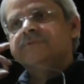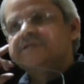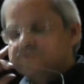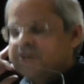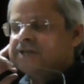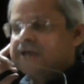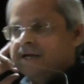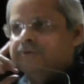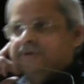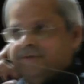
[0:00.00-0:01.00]
my
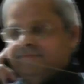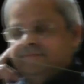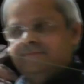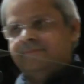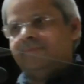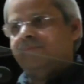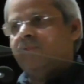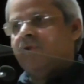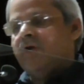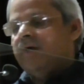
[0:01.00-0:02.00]
childhood.
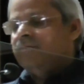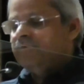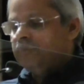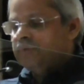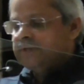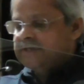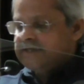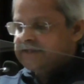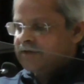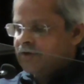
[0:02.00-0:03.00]
Therefore, this
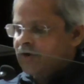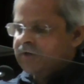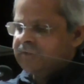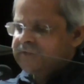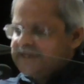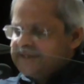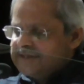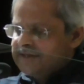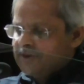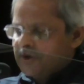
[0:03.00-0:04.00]
is not
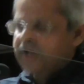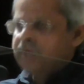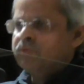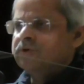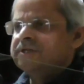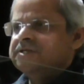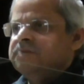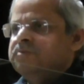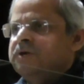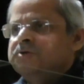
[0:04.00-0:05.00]
just talking about Sanjaya
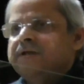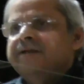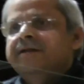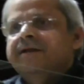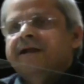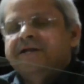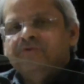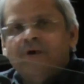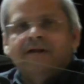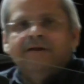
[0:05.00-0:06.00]
Baru's
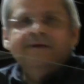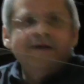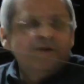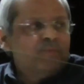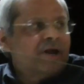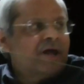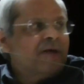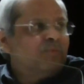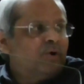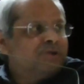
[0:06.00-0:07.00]
1991, but I
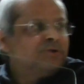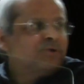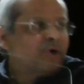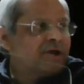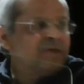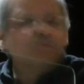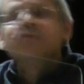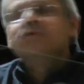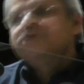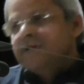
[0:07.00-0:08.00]
am also talking
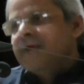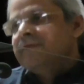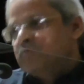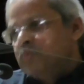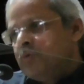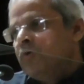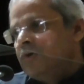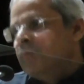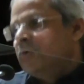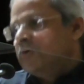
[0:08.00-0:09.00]
mostly, I think, more
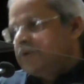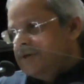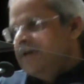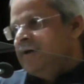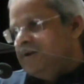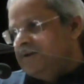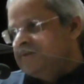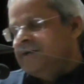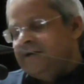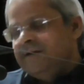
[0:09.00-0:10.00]
about
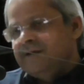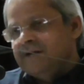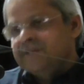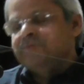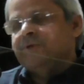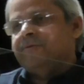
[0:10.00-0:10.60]
Sri Narasimha Rao.